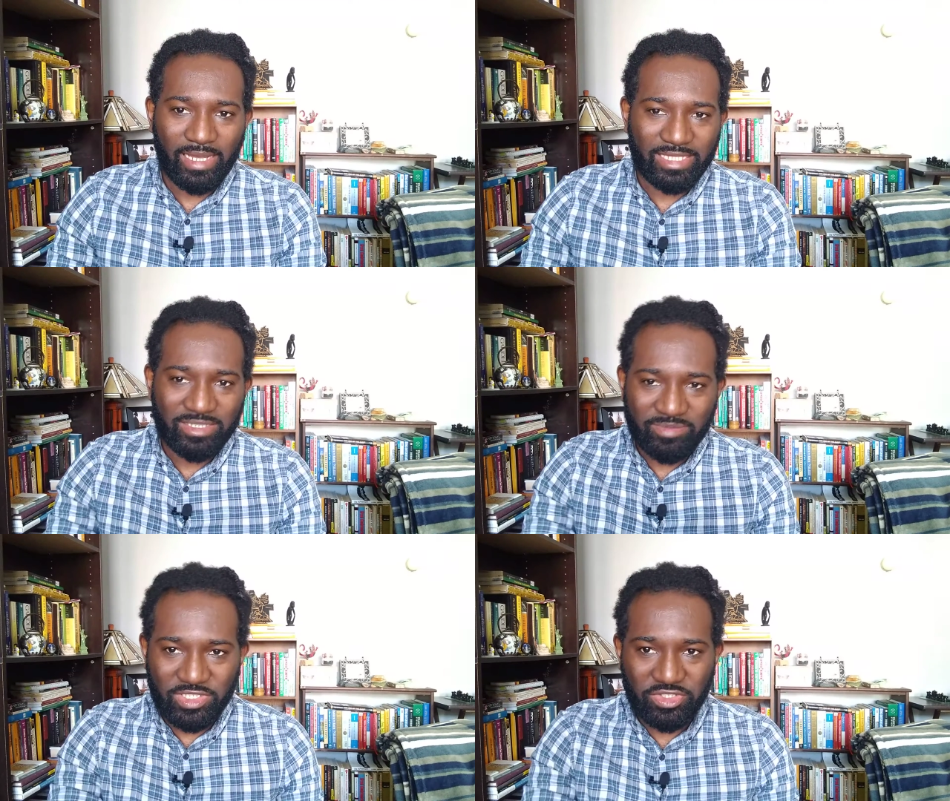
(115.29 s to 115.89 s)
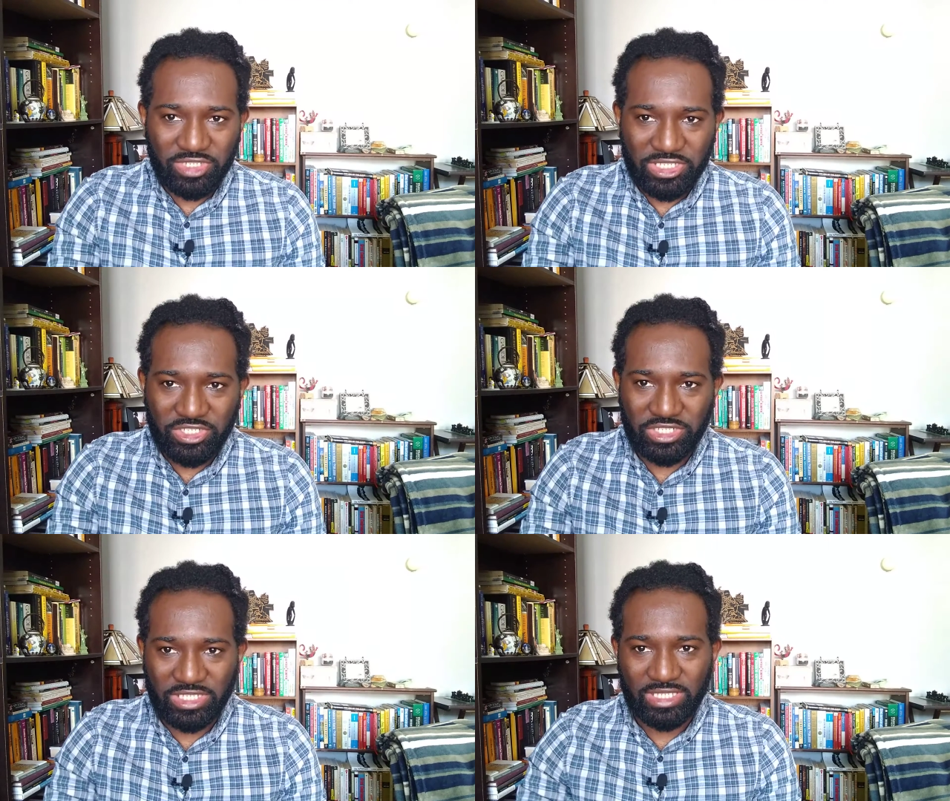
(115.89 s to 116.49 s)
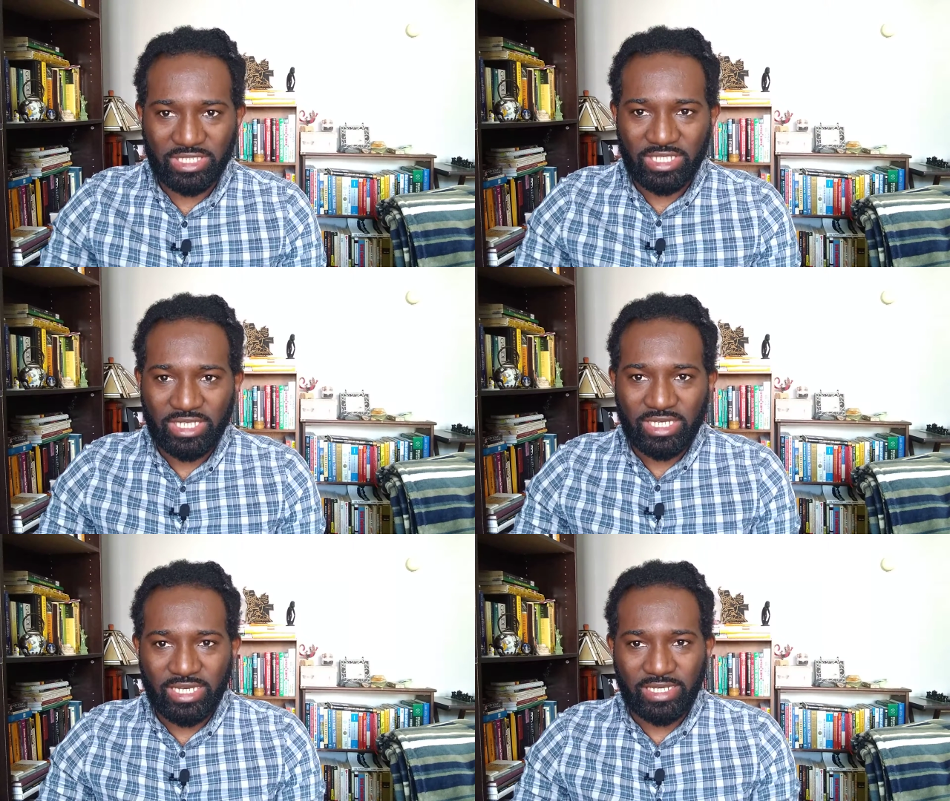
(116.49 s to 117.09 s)
administration
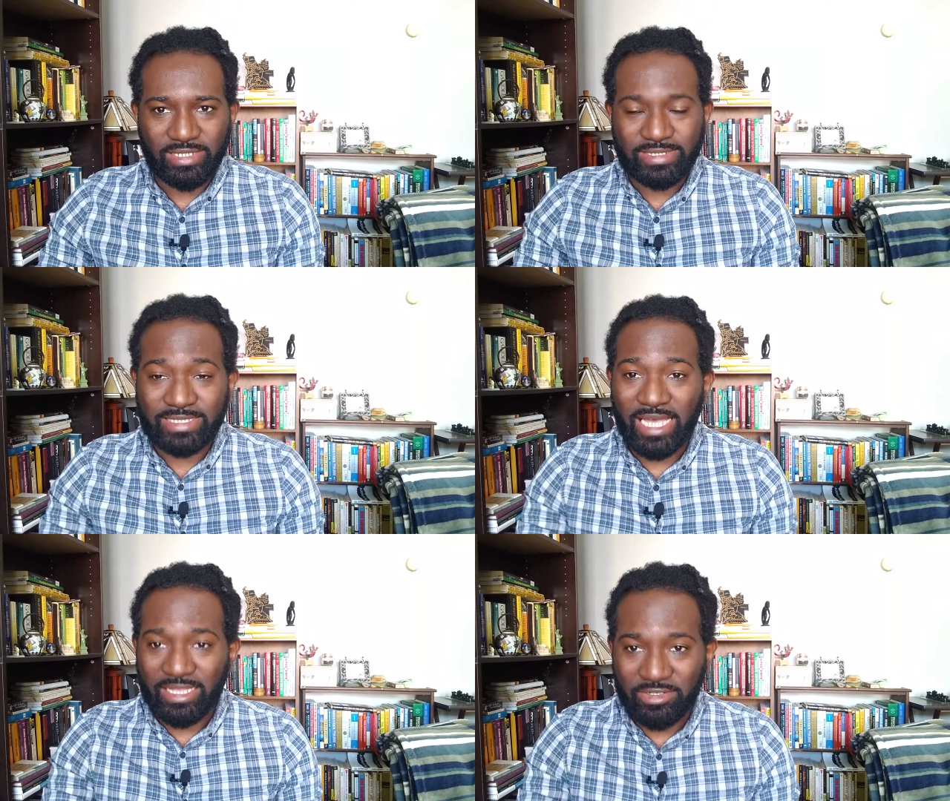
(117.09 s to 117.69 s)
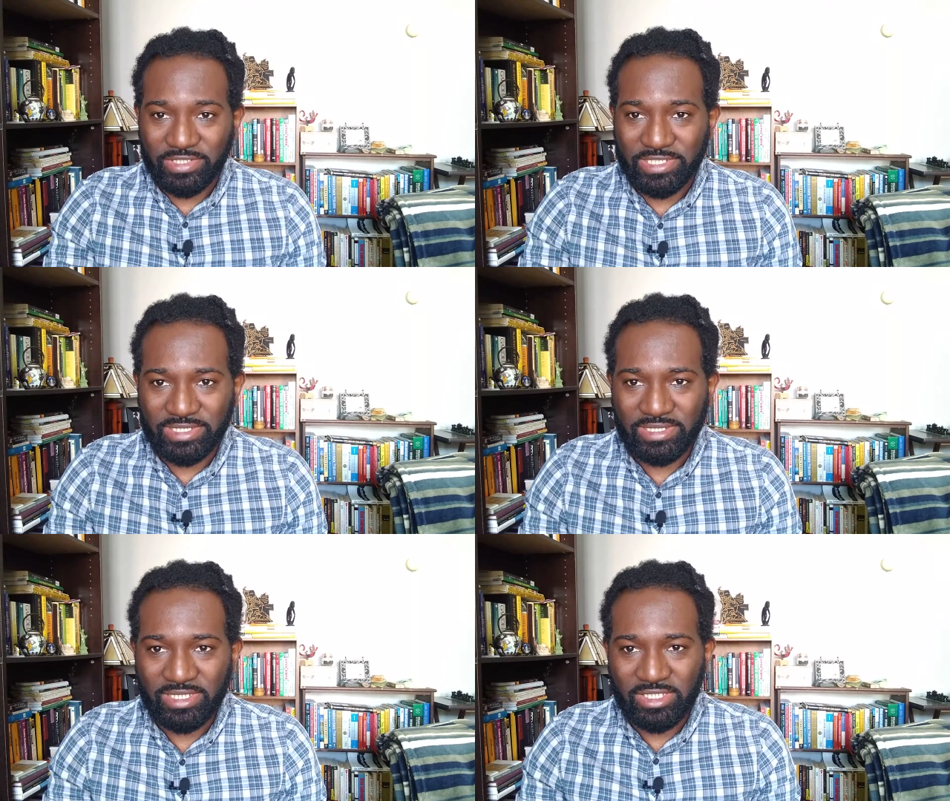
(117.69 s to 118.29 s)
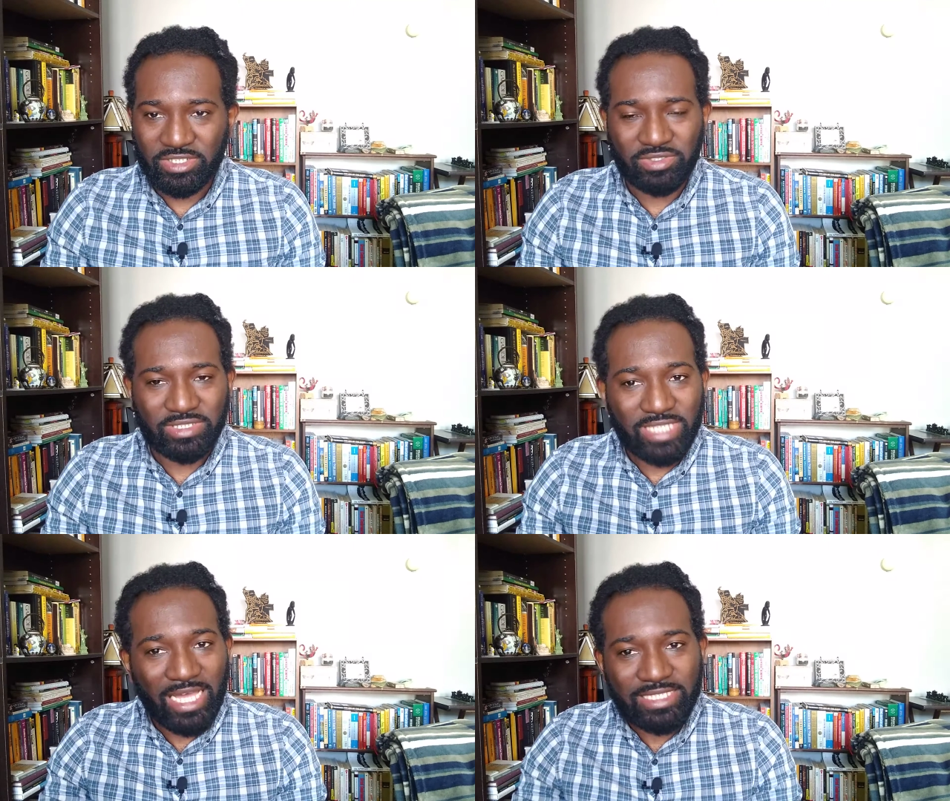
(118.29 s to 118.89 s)
salaries. So
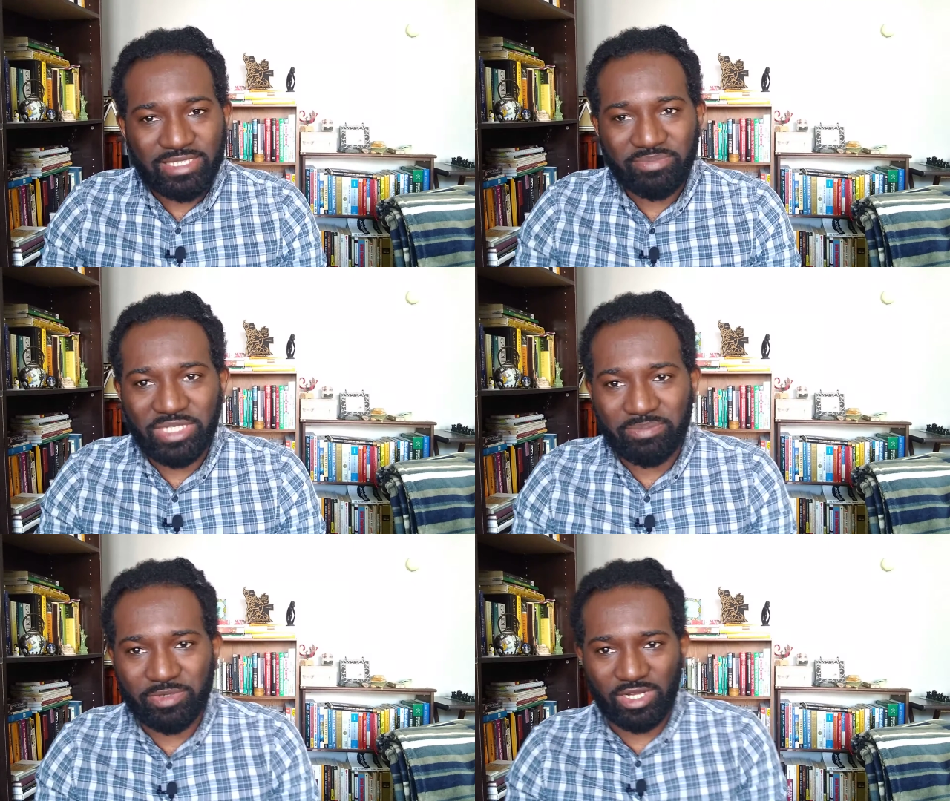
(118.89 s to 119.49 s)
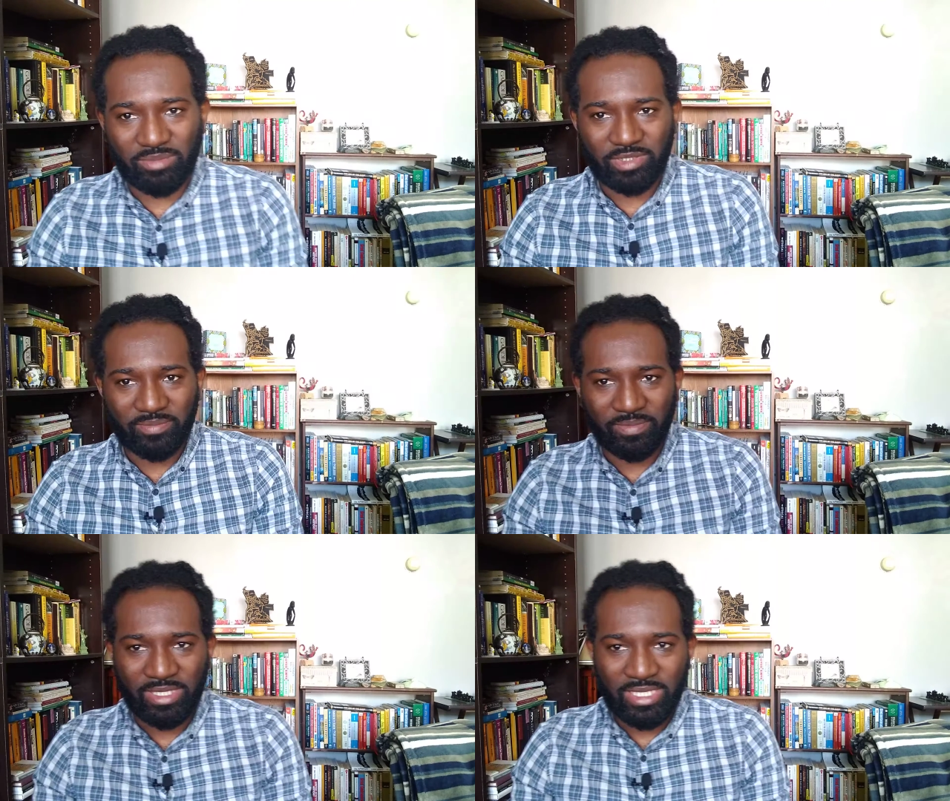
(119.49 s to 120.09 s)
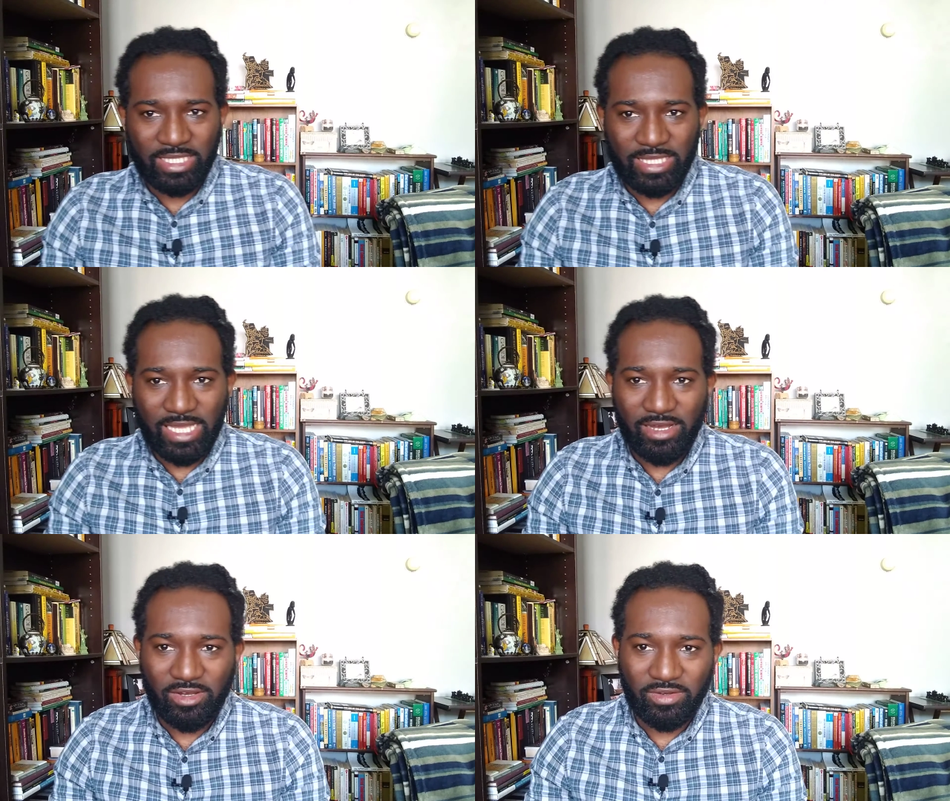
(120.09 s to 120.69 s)
that's a big problem.
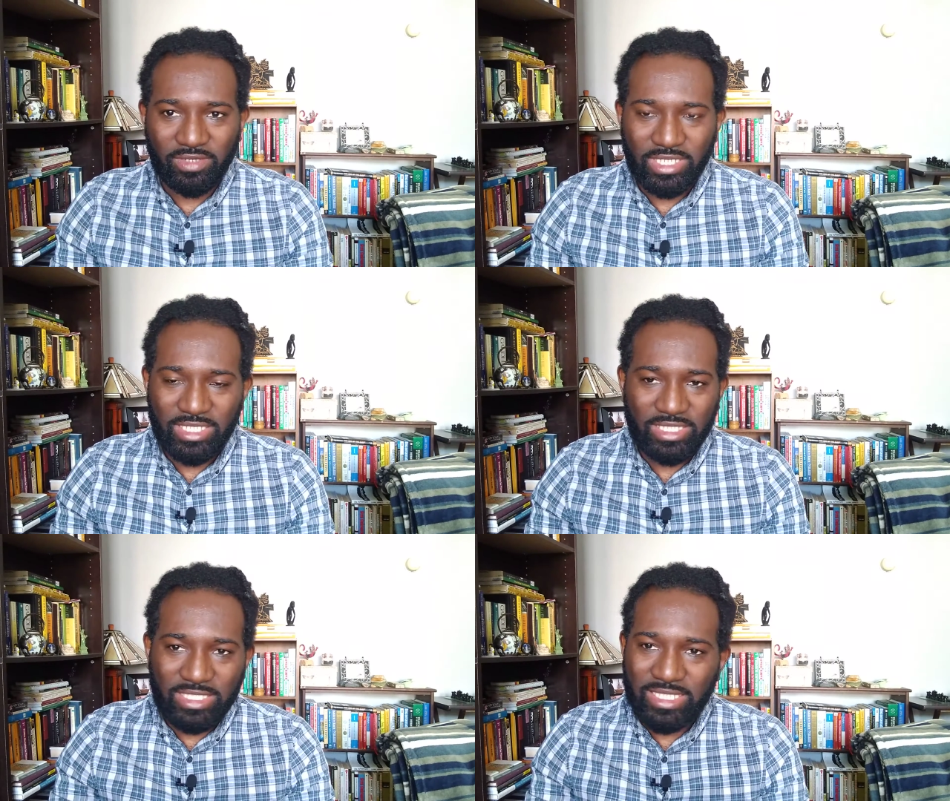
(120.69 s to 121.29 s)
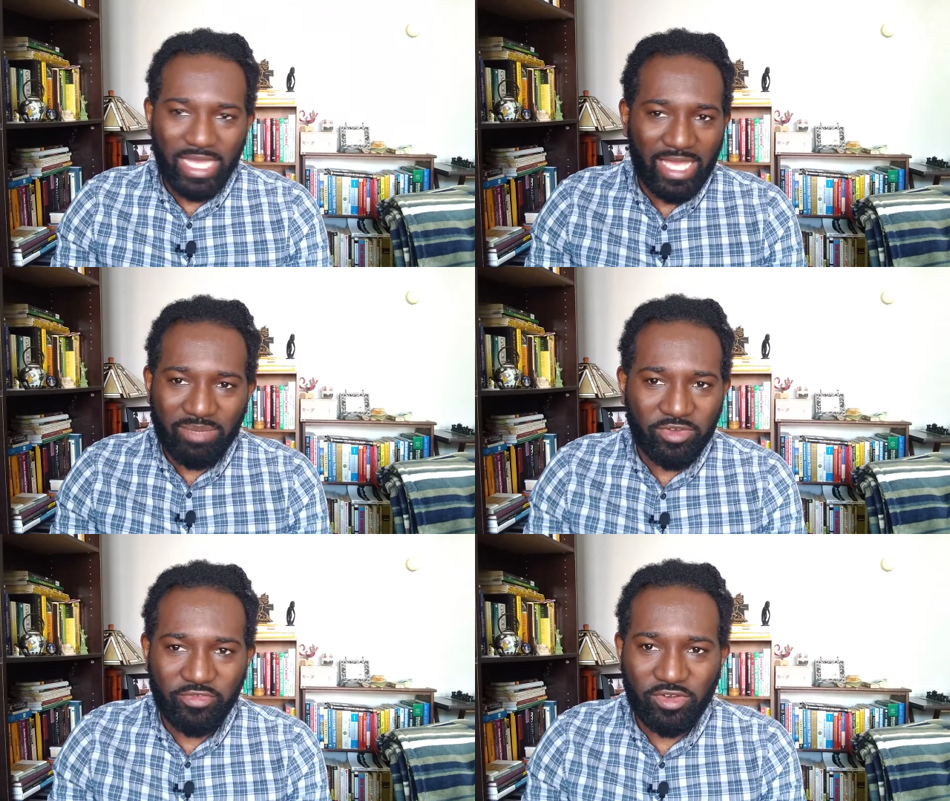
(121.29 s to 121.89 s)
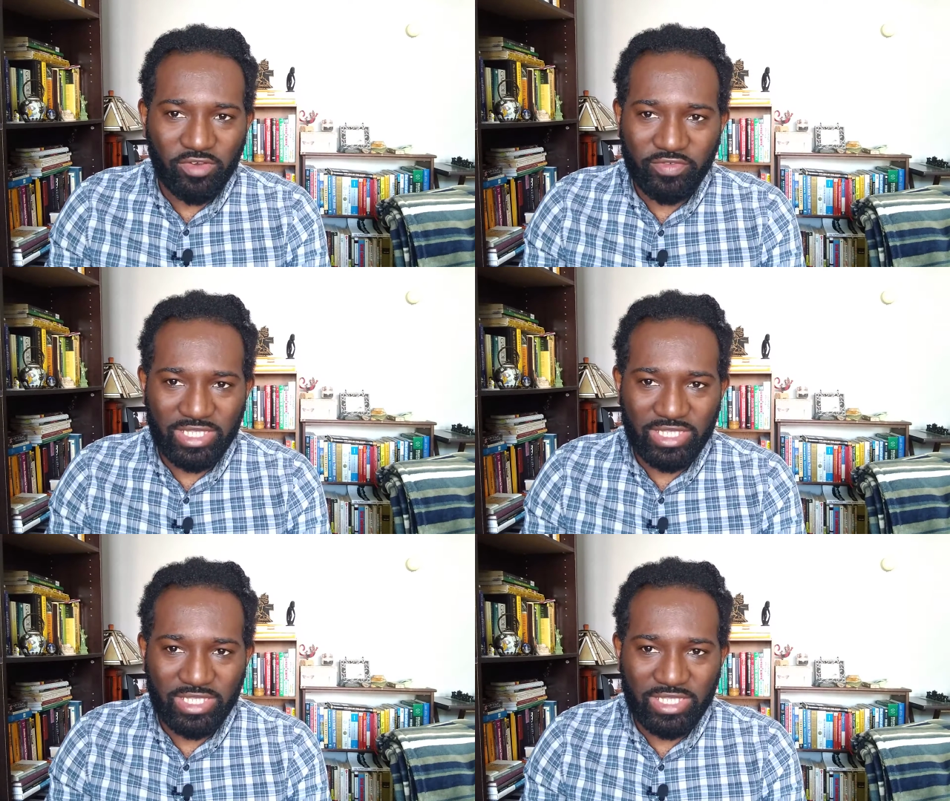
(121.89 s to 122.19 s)
Now, in the time of COVID